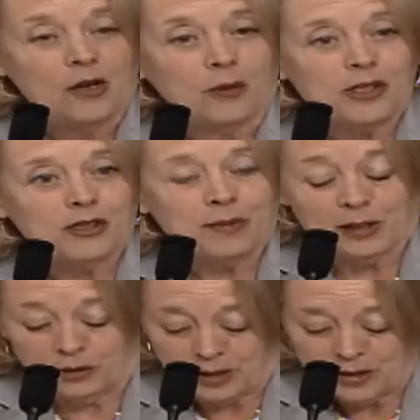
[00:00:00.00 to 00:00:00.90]
we should be
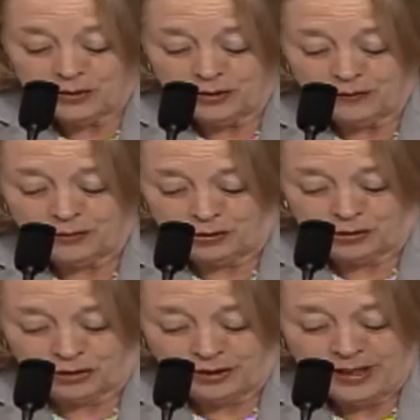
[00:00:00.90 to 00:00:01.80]
looking to the
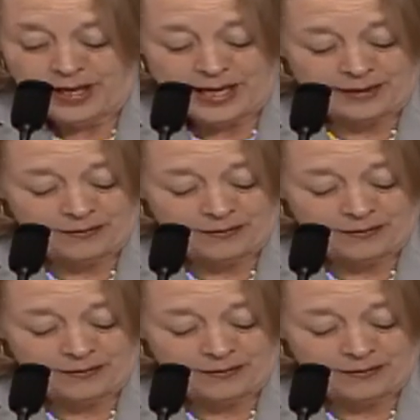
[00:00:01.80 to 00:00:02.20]
future and